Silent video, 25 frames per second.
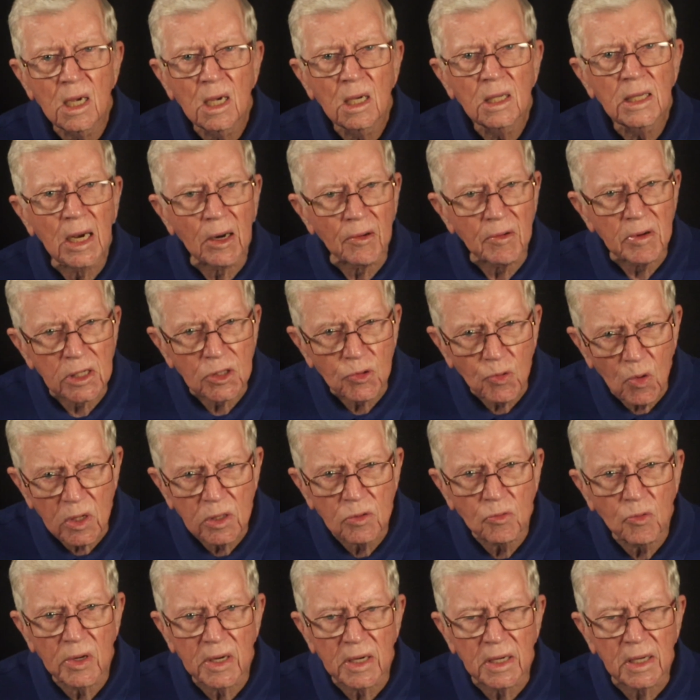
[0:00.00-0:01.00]
There is
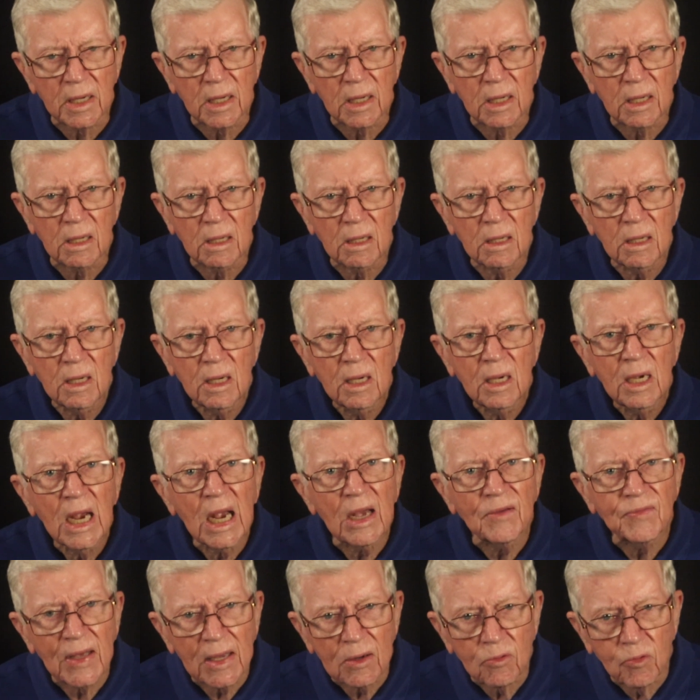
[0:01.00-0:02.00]
one way,
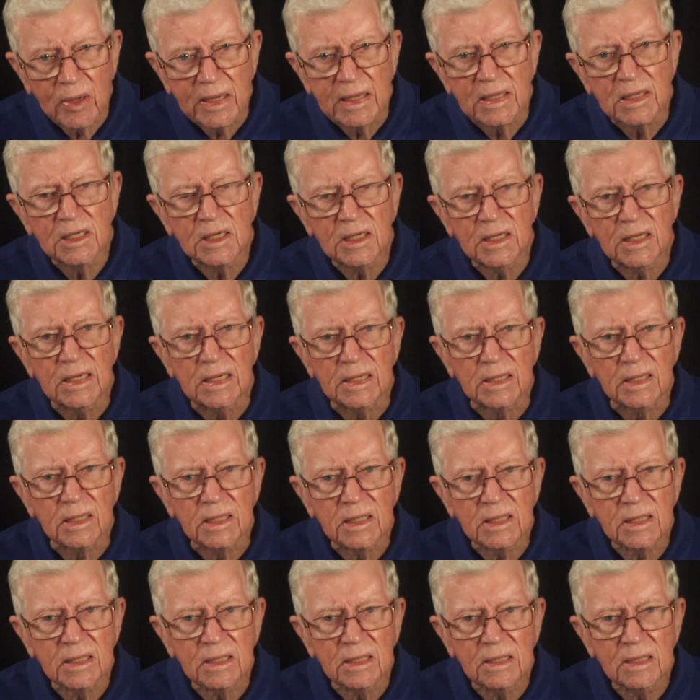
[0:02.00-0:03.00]
and that way is Jesus.